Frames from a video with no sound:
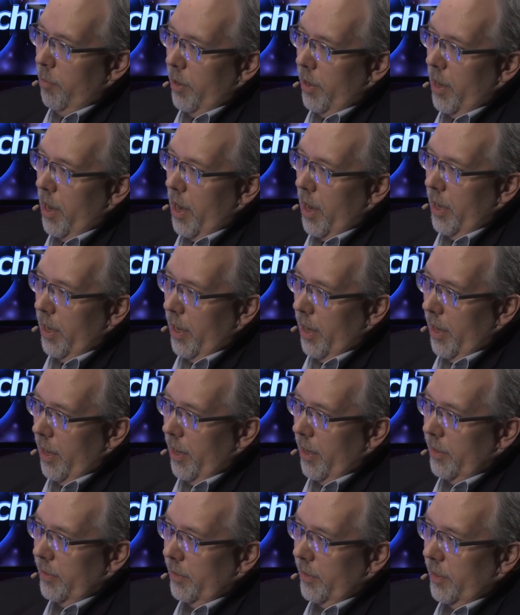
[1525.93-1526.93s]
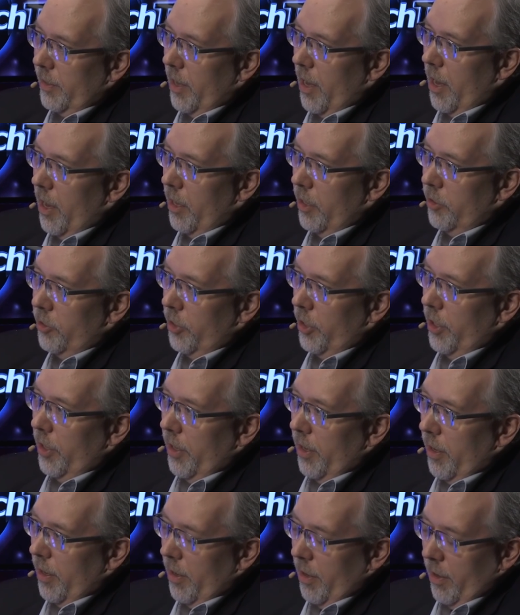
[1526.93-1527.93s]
but not yet eschatology.